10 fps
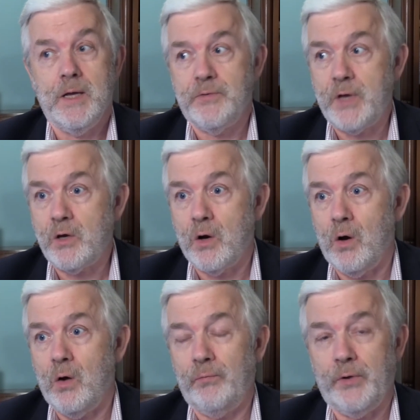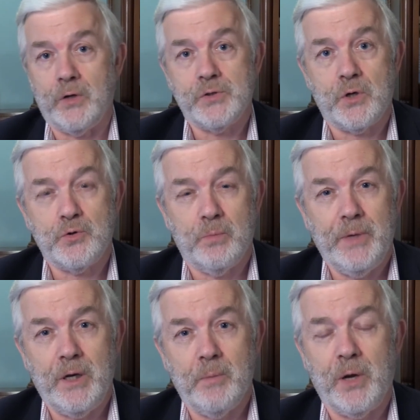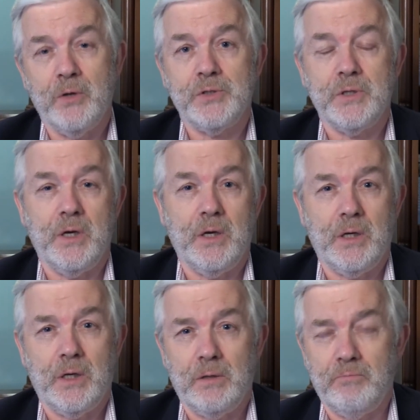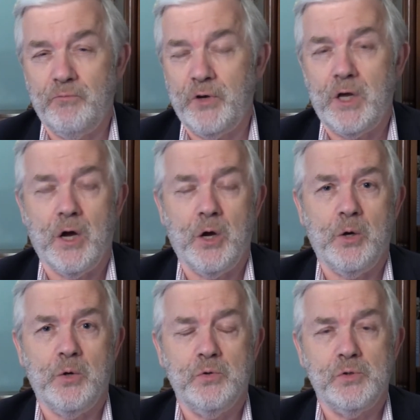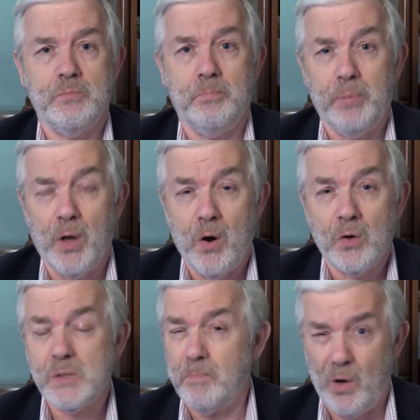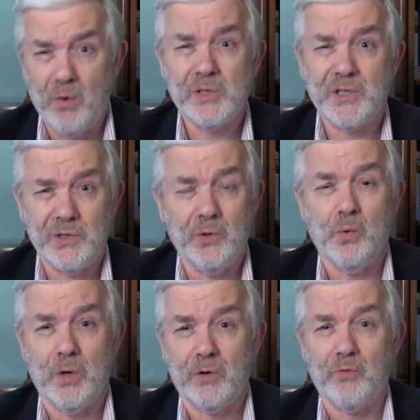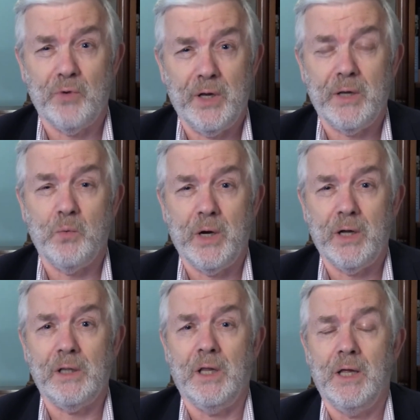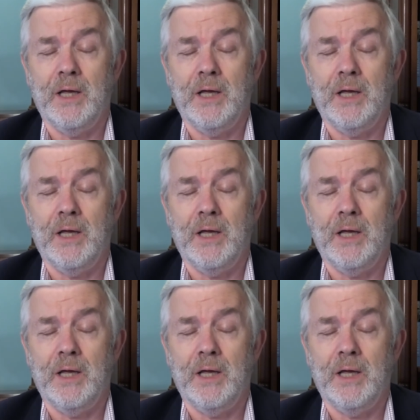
think of, you know, social media posting, videos, blogs. Blogs still work really well.